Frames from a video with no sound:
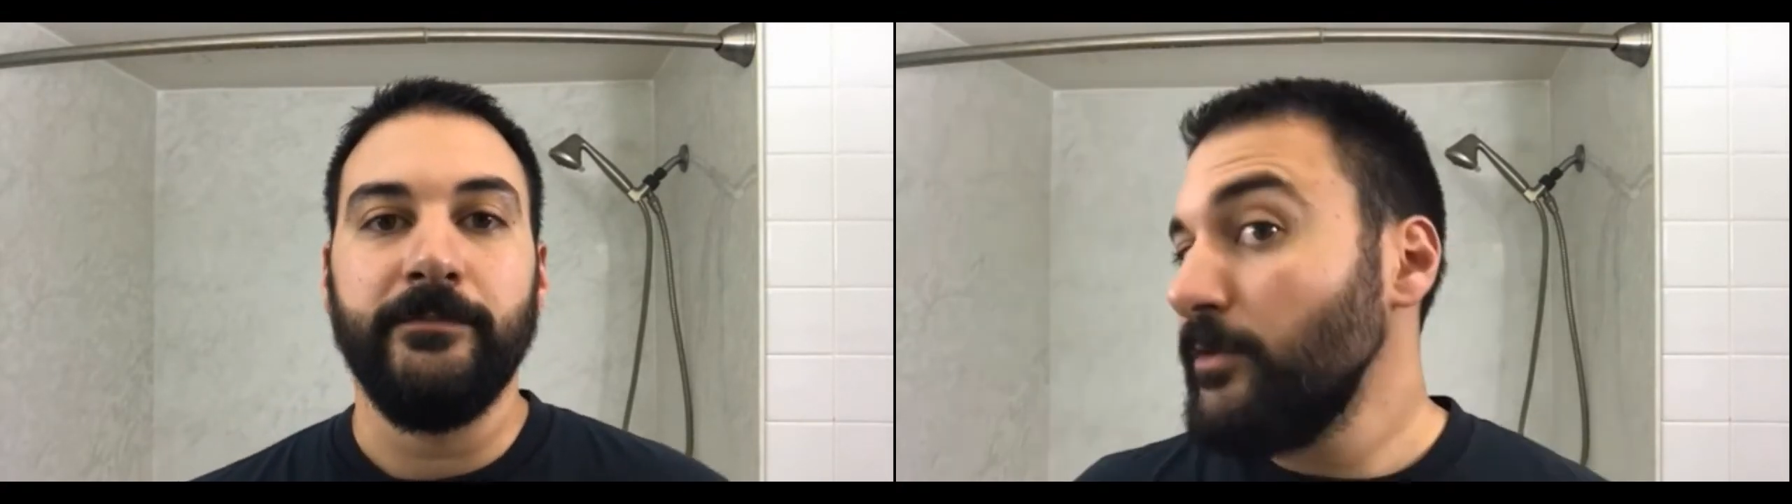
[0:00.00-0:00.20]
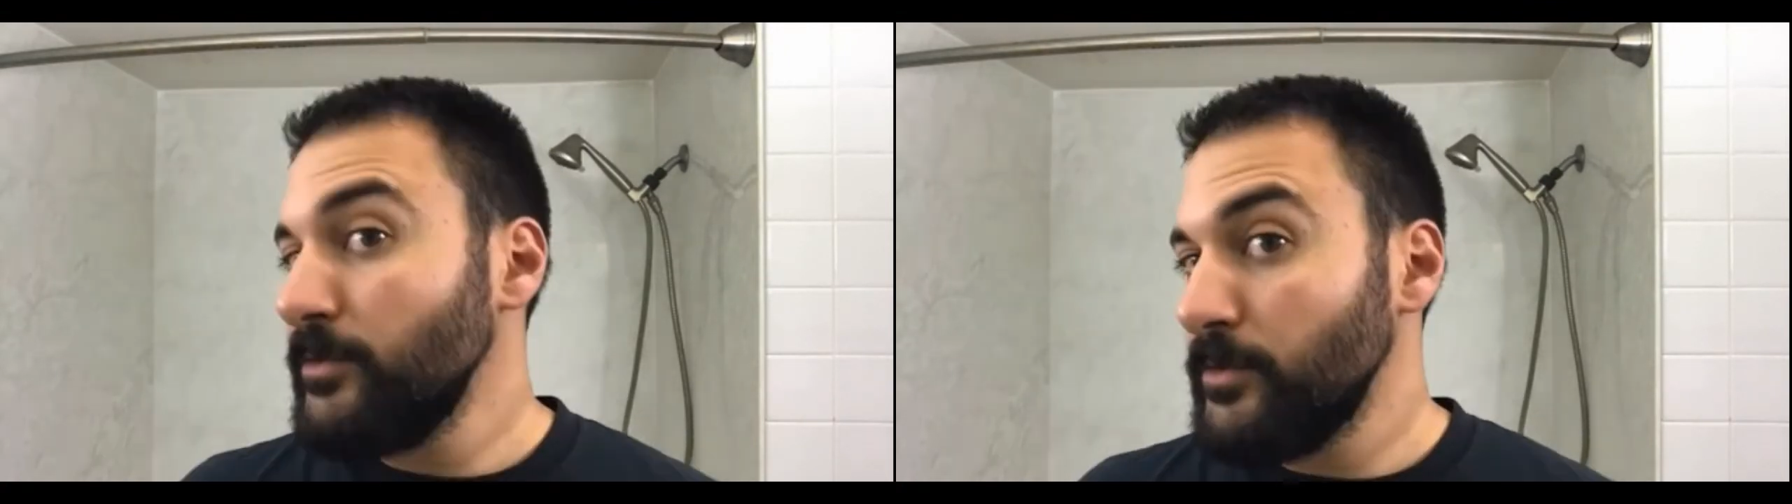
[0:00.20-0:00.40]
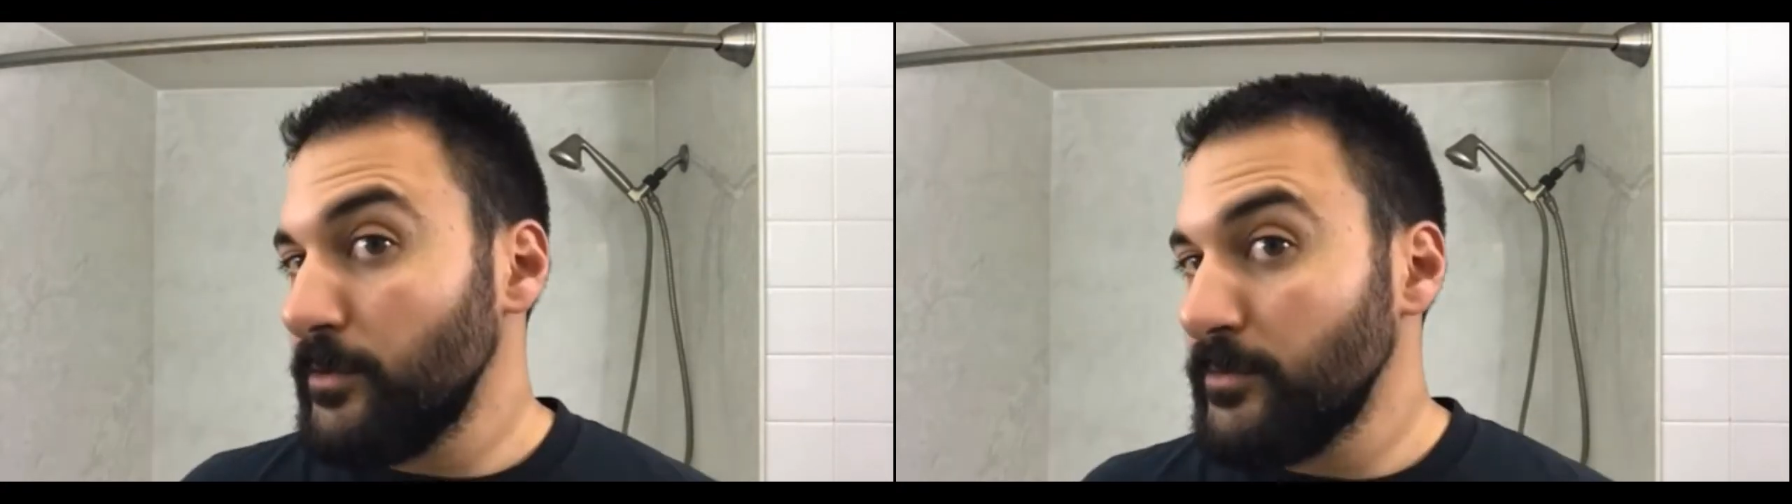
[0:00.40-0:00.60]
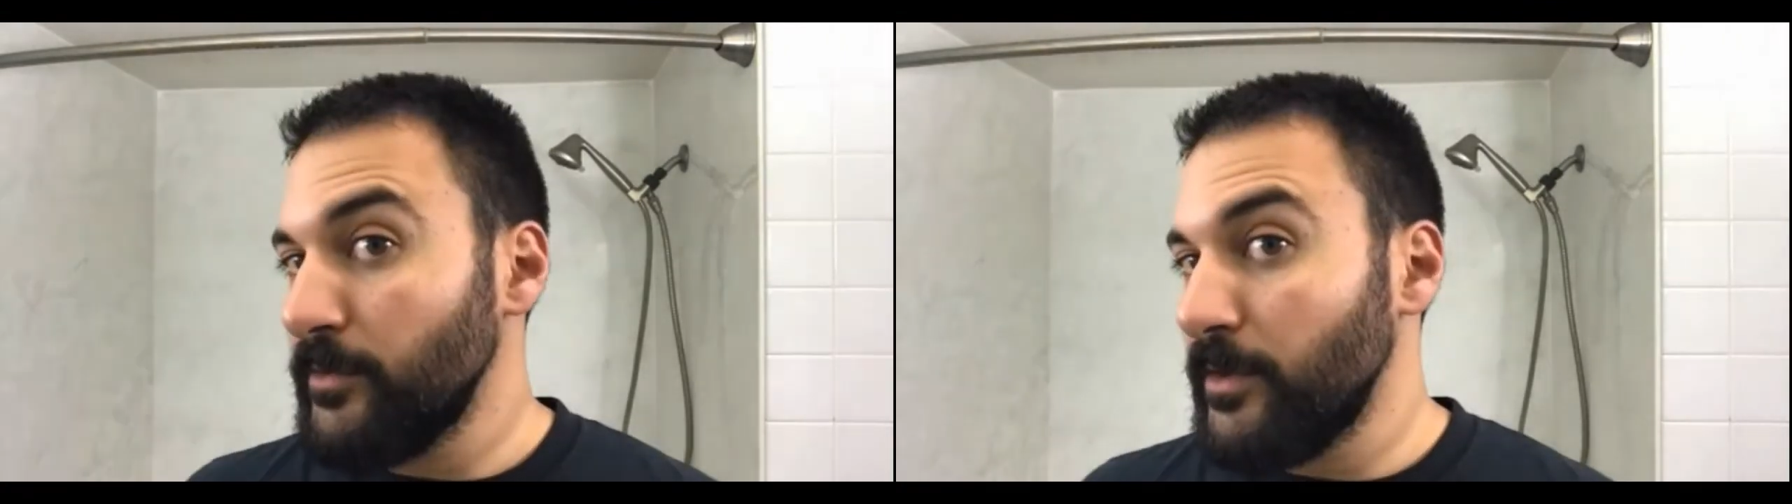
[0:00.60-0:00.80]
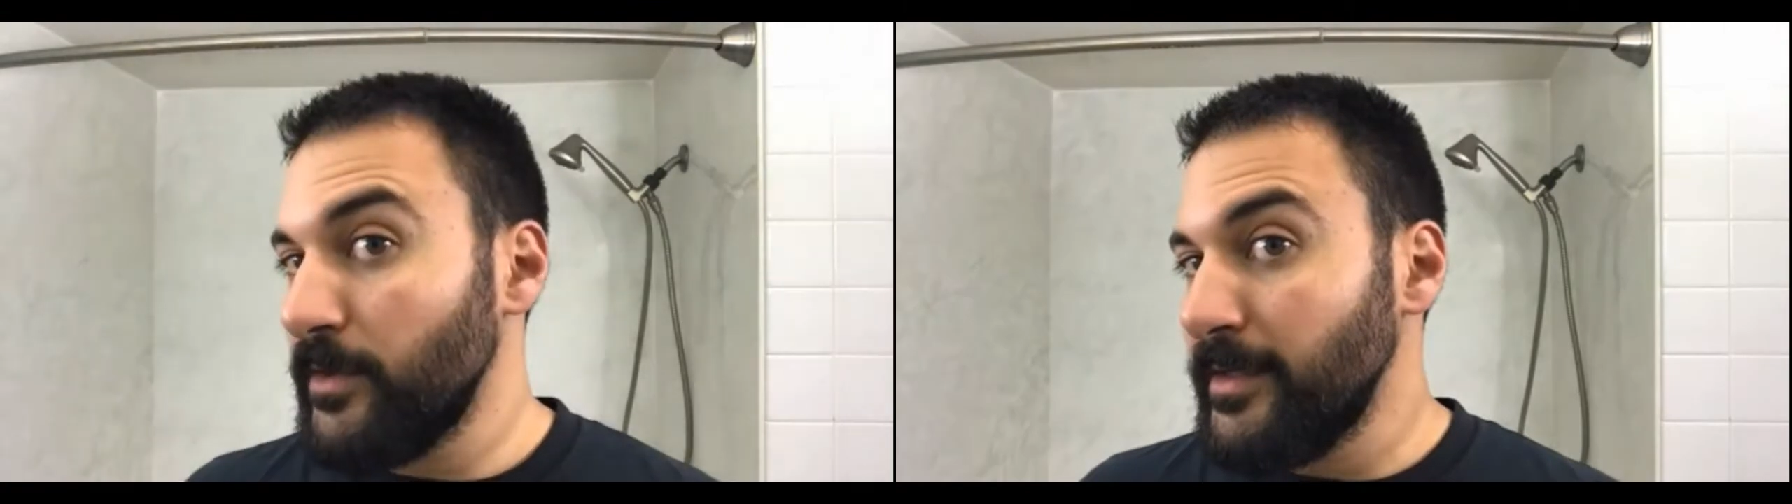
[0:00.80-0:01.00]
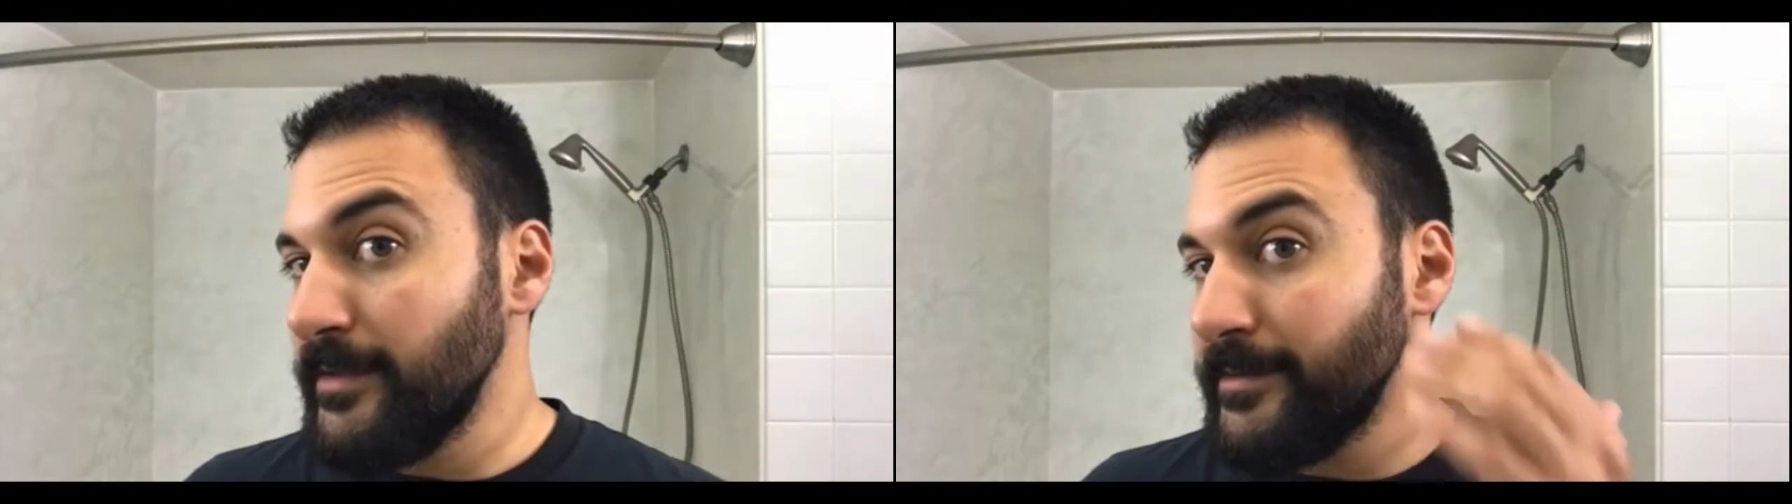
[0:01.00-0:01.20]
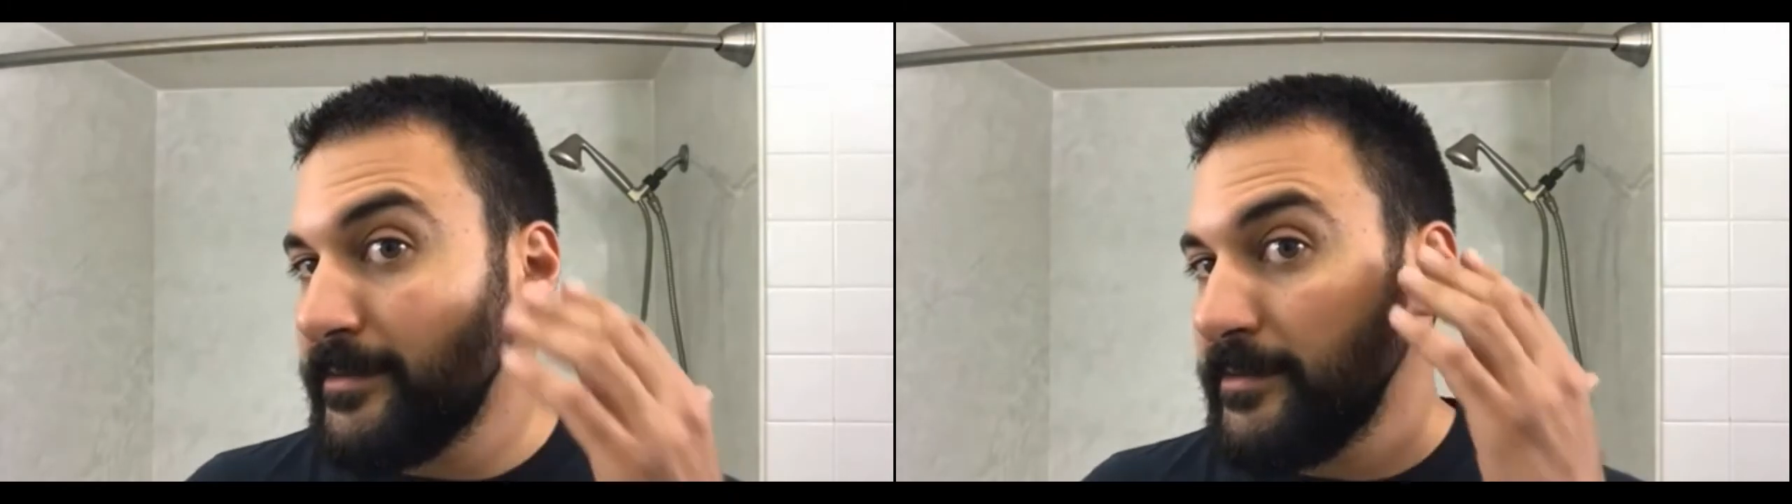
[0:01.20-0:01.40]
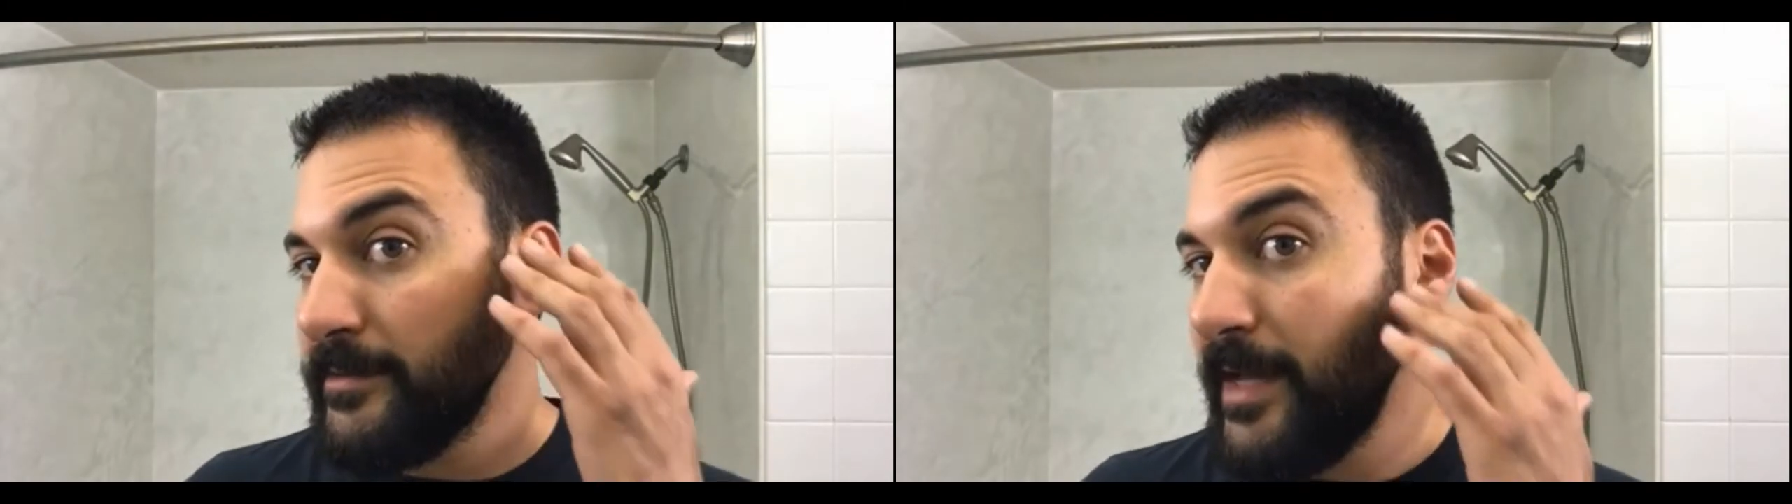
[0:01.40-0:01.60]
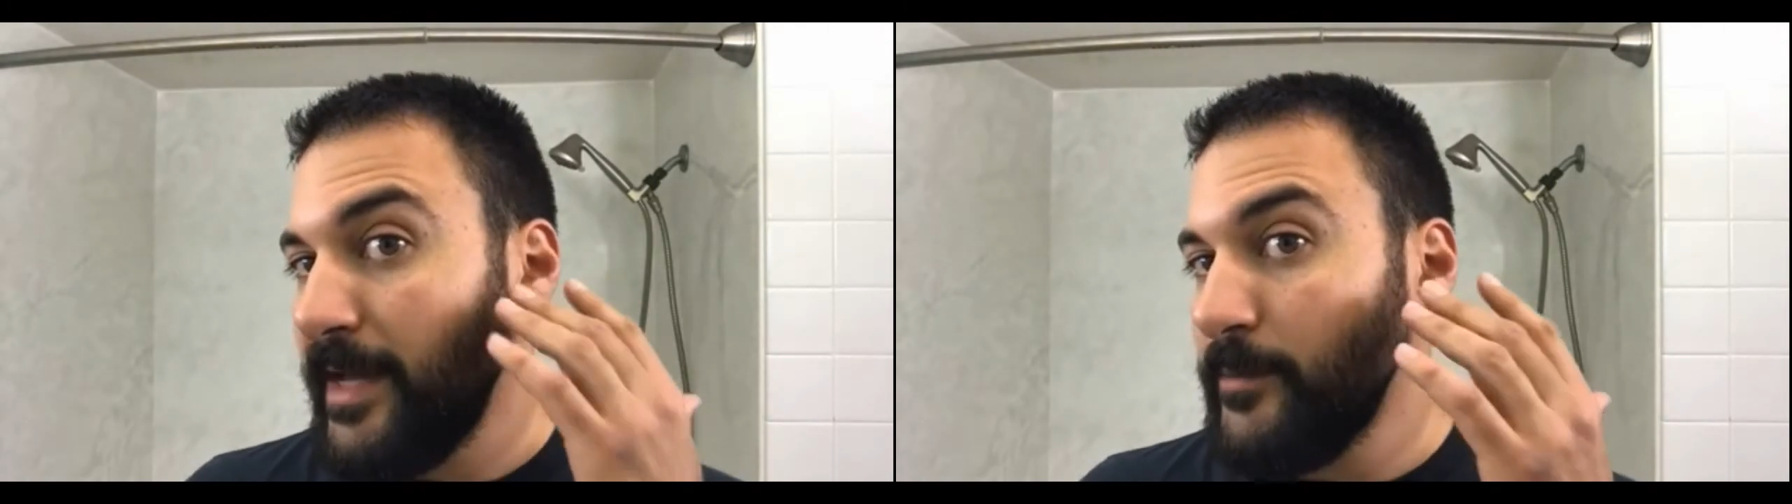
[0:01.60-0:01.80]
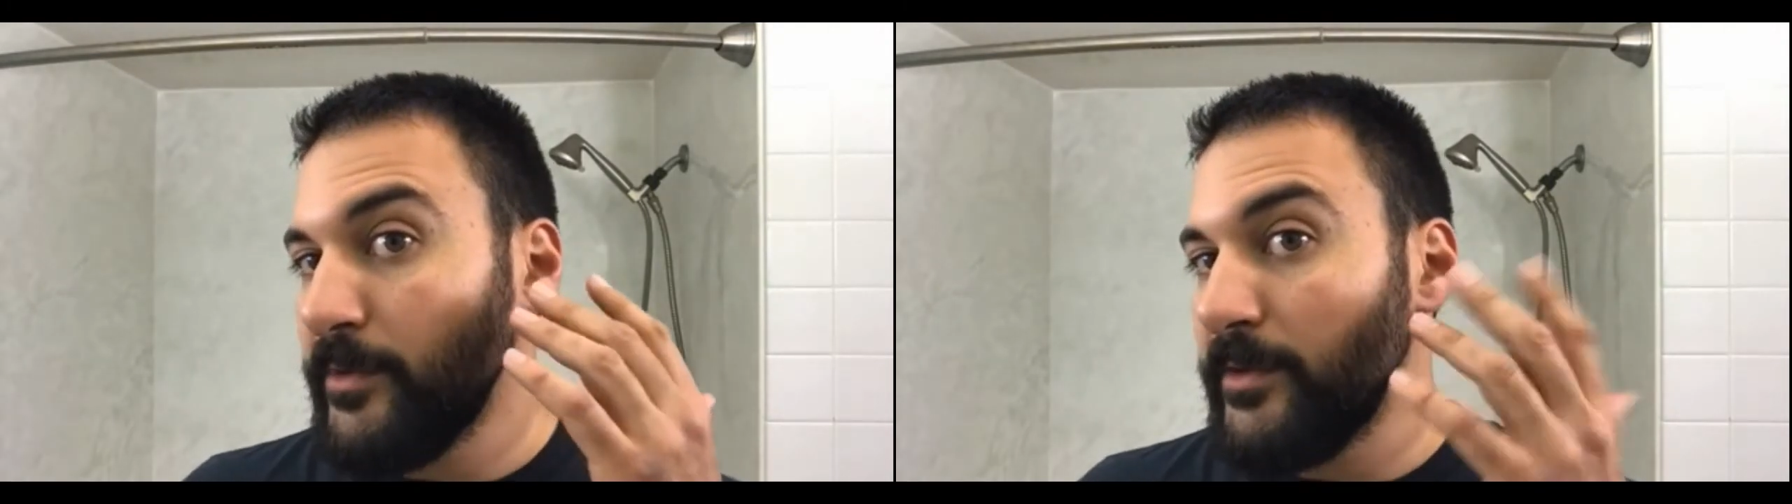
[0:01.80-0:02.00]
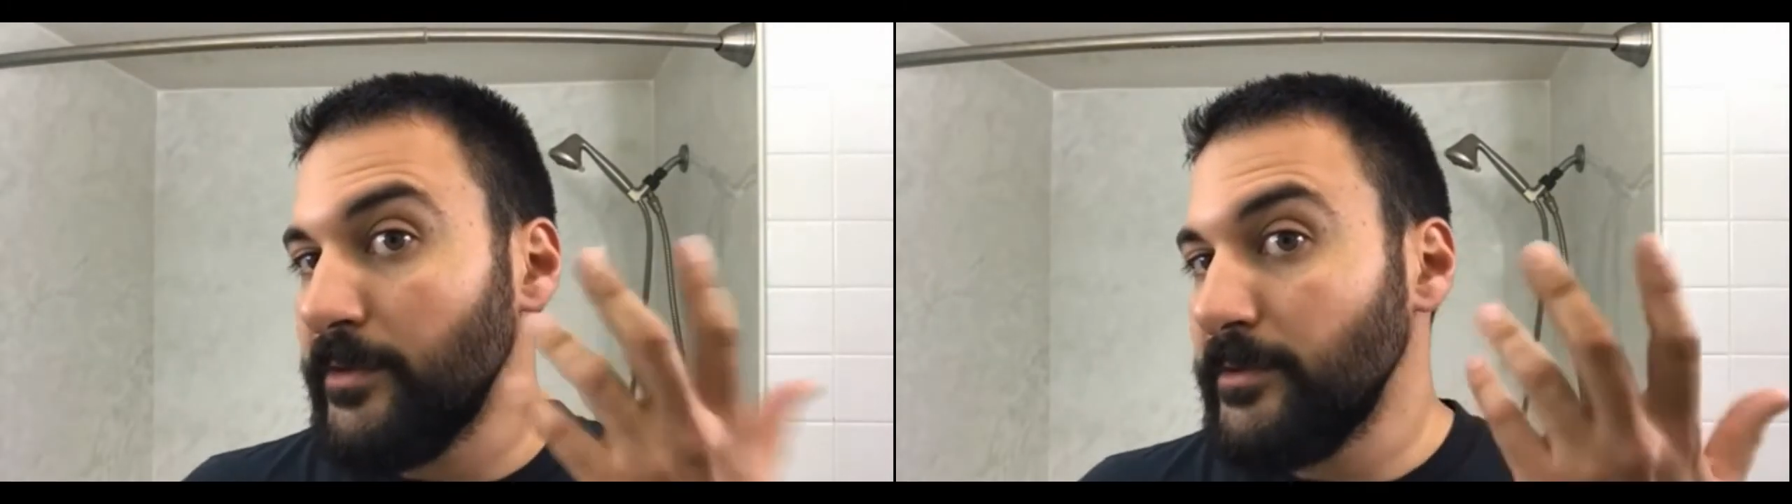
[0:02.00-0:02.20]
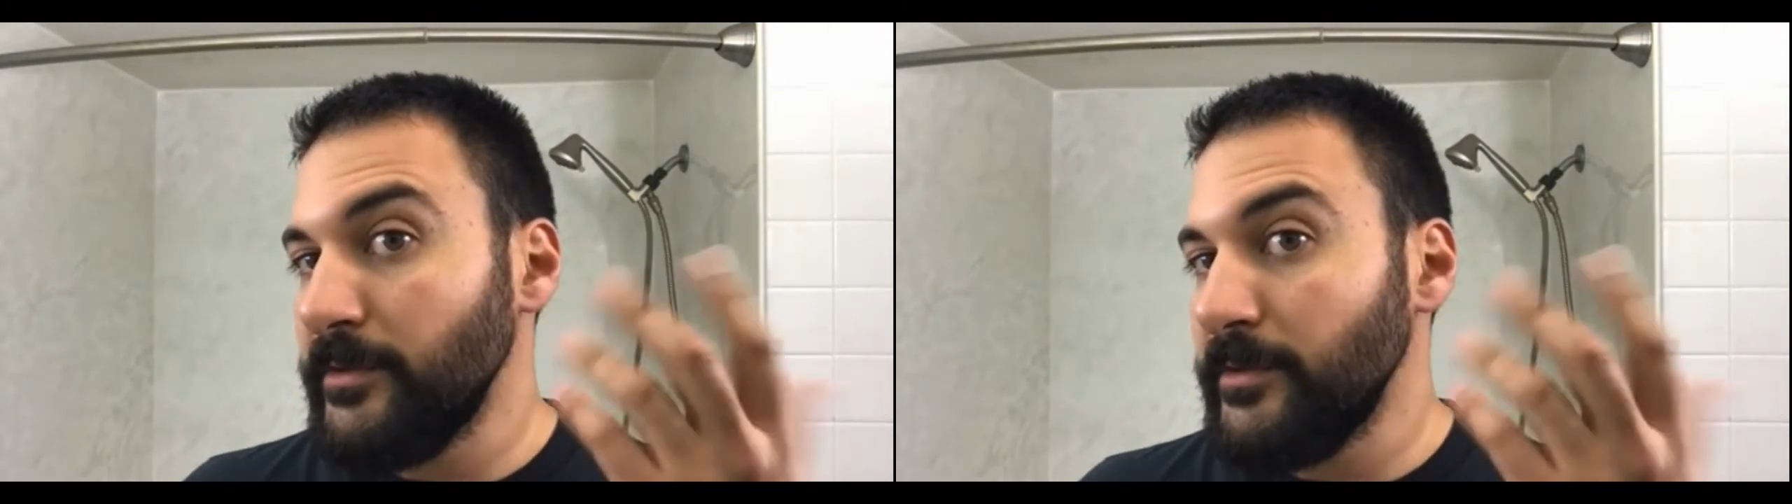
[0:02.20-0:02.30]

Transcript: Also, as far as sideburns,